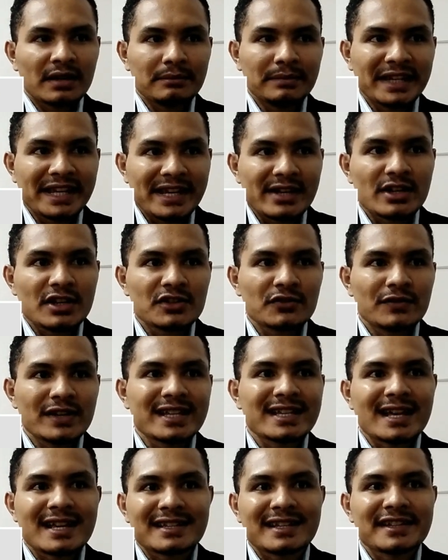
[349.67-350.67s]
Because
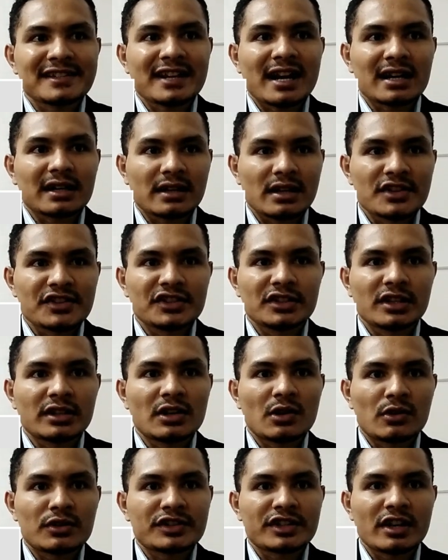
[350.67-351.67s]
fixed assets are considered
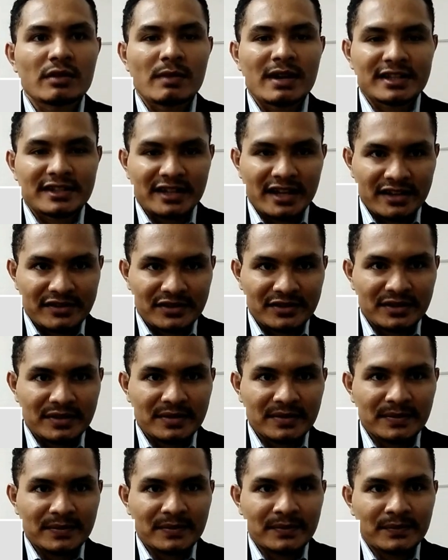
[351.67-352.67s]
long-term assets,
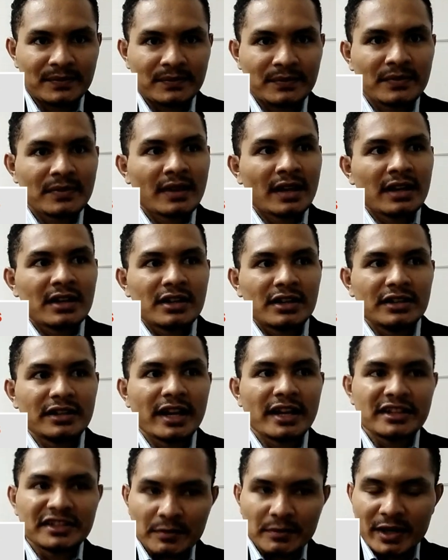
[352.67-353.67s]

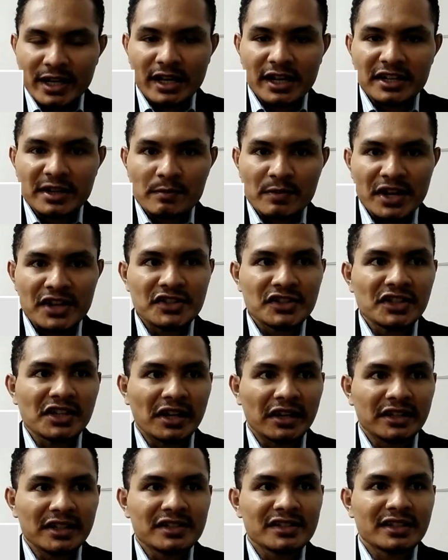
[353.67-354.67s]
they typically
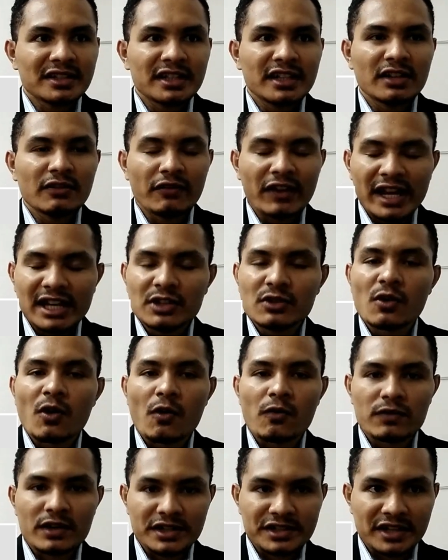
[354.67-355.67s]
depreciate in value
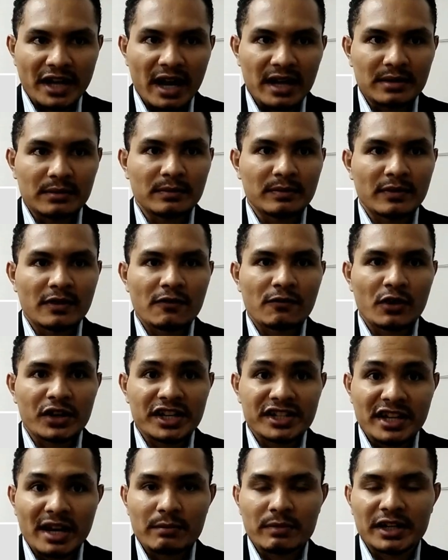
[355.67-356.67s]
over time. For
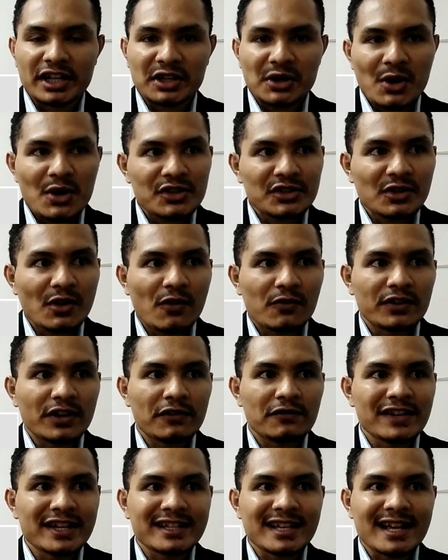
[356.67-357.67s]
example, the cost of the
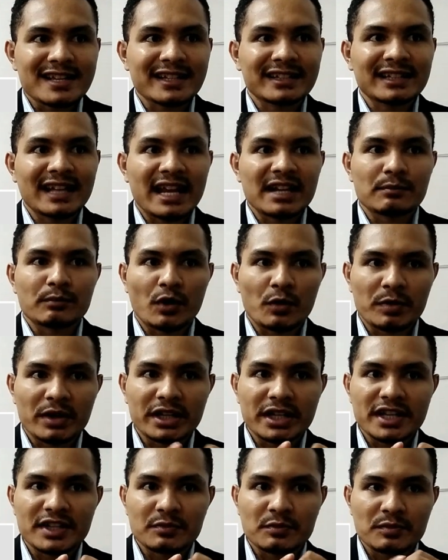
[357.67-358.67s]
fixed asset like
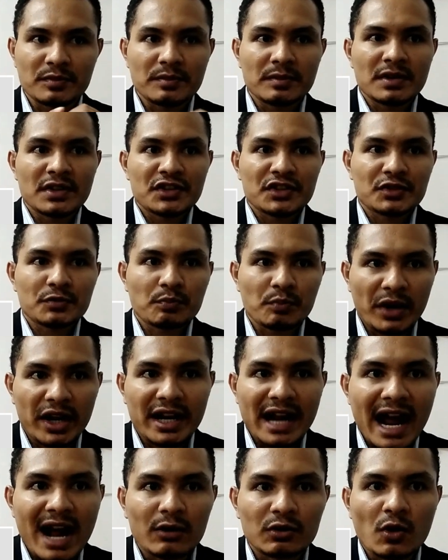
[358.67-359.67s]
property is
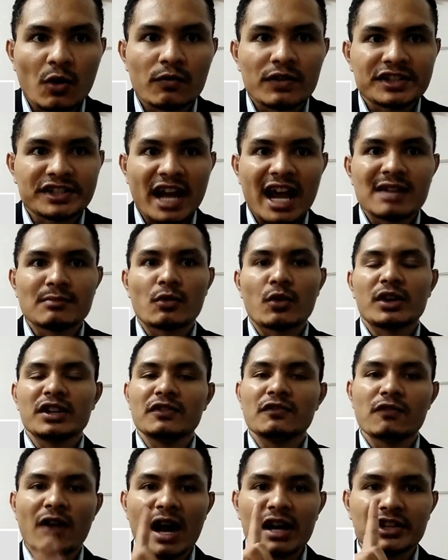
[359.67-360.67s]
spread out over time only
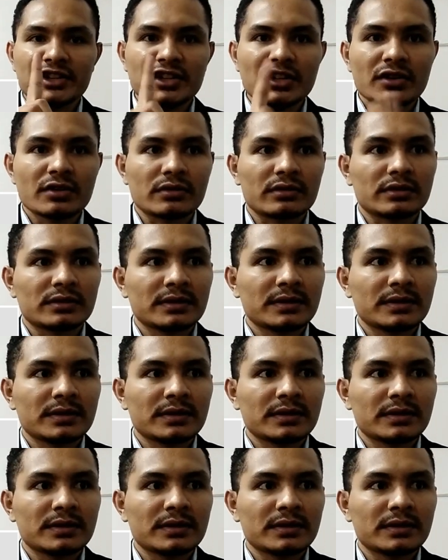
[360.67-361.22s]
1 year.